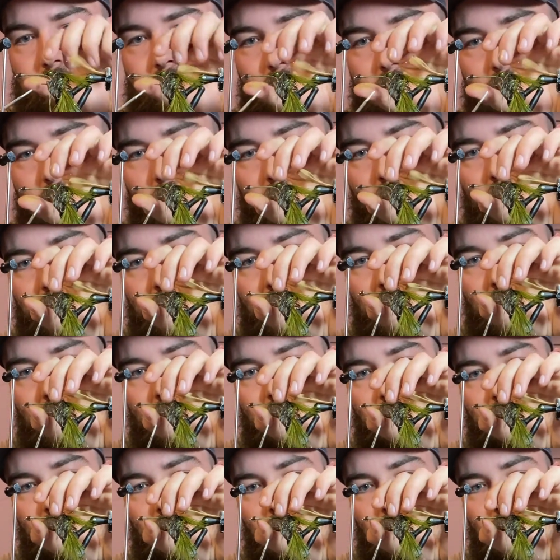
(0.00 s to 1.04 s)
personality
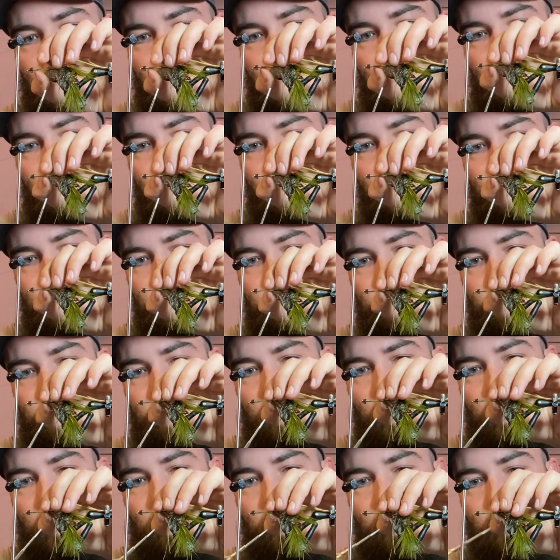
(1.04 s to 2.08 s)
flaw. I
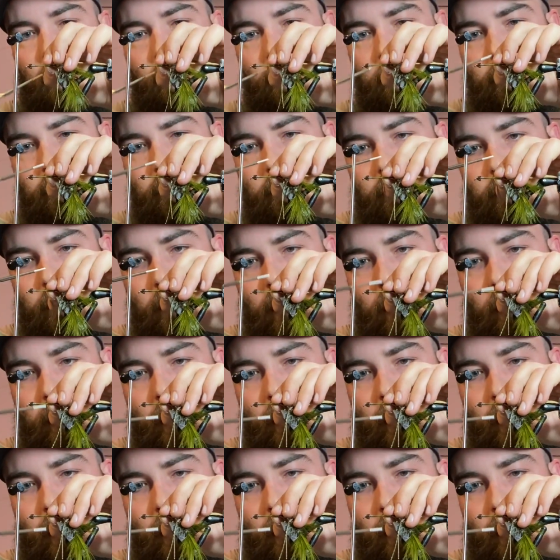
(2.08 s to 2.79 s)
don't know.